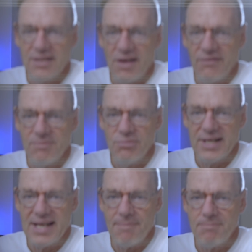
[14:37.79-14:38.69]
So if we
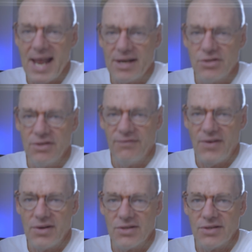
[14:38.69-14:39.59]
bring that back to
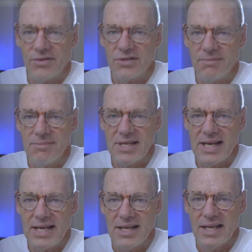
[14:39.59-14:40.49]
focus onto
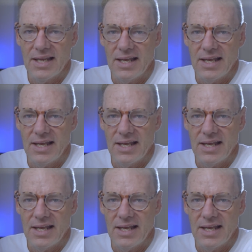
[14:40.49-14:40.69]
me,